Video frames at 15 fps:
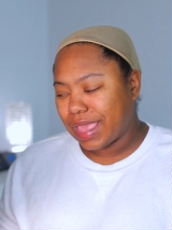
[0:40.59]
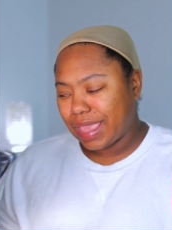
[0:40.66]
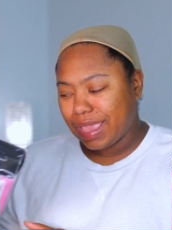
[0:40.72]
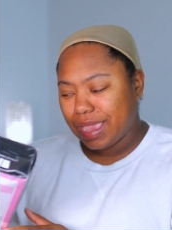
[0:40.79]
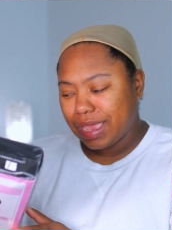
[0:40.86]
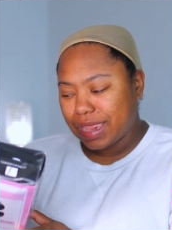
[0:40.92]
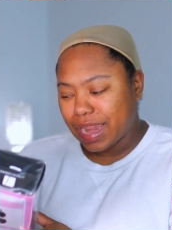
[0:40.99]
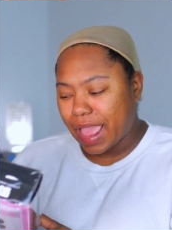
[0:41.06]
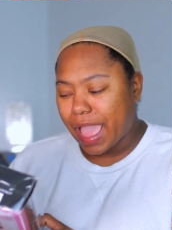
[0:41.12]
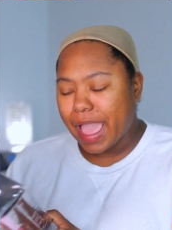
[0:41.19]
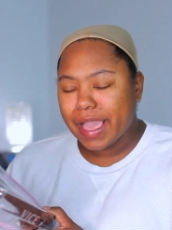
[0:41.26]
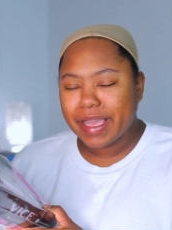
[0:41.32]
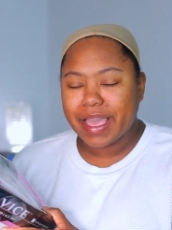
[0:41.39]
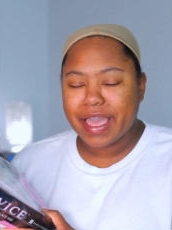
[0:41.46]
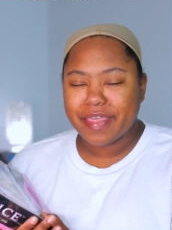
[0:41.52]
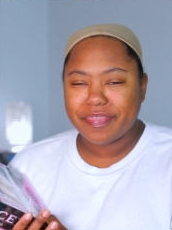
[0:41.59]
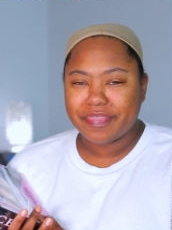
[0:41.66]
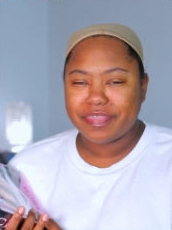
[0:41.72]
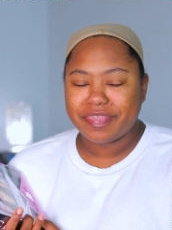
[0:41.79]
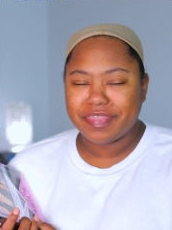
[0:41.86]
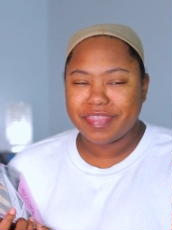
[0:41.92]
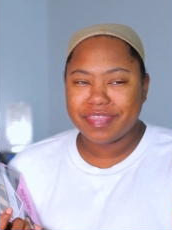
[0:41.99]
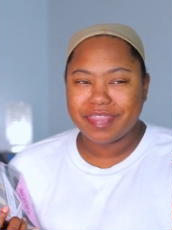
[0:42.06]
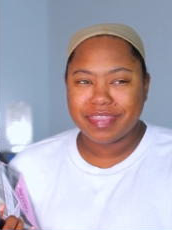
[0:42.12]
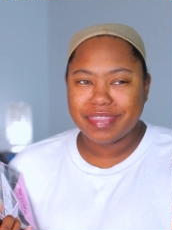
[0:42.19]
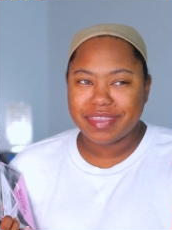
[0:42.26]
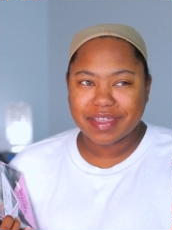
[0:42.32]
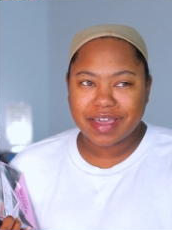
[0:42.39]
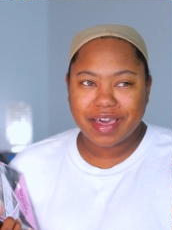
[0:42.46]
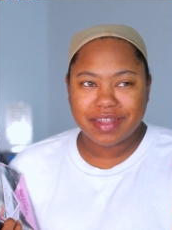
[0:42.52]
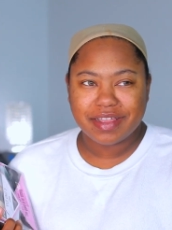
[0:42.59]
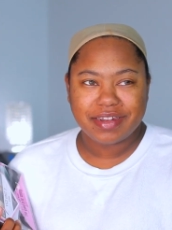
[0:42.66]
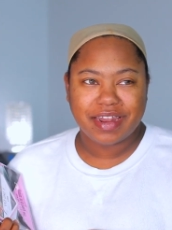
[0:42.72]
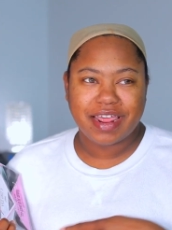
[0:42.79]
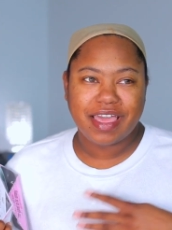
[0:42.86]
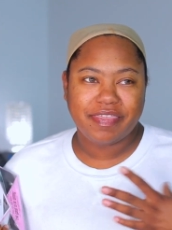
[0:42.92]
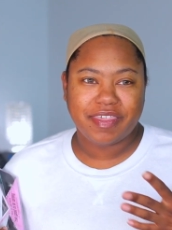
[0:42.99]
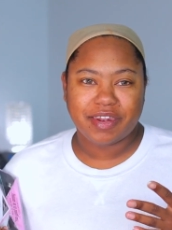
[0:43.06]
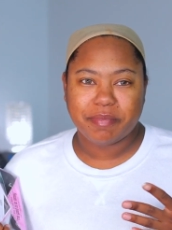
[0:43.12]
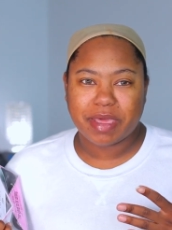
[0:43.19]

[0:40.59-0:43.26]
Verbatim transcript: And I got the color that I ain't think